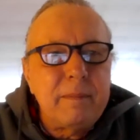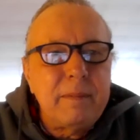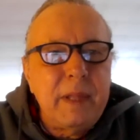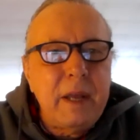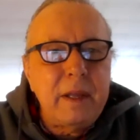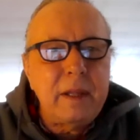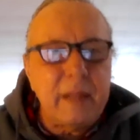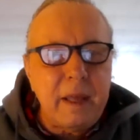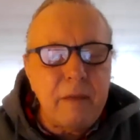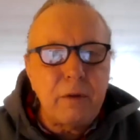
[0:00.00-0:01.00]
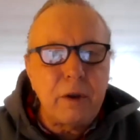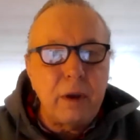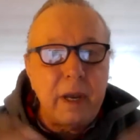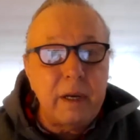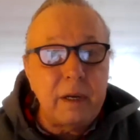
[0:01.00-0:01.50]
They have
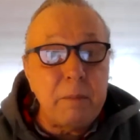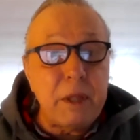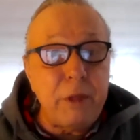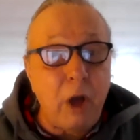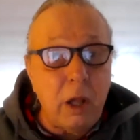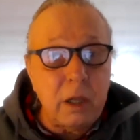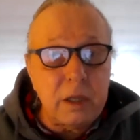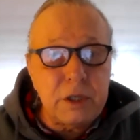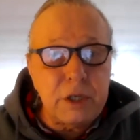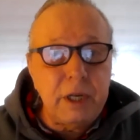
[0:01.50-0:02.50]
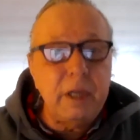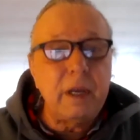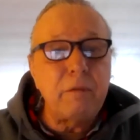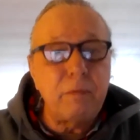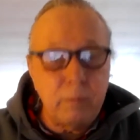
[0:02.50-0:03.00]
created a
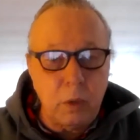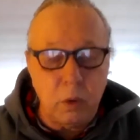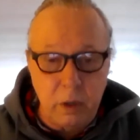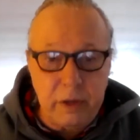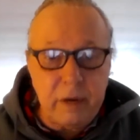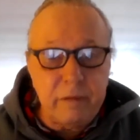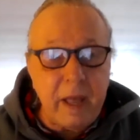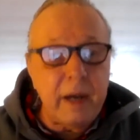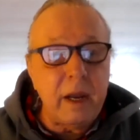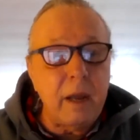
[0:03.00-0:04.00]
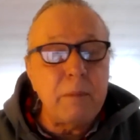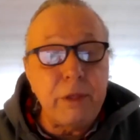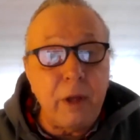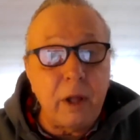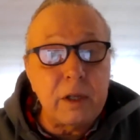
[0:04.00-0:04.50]
mythology, or they've had a
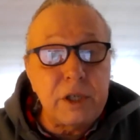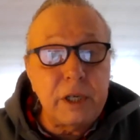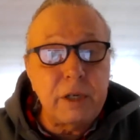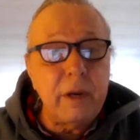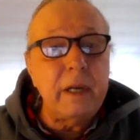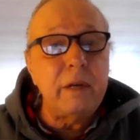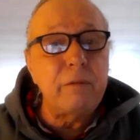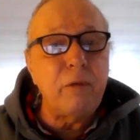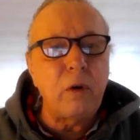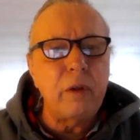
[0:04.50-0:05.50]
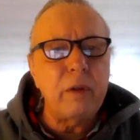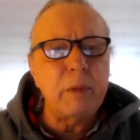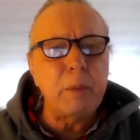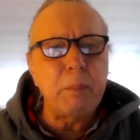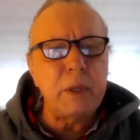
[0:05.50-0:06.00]
mythology created for them
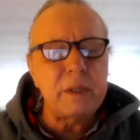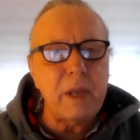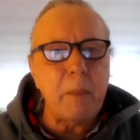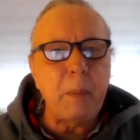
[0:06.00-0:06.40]
that puts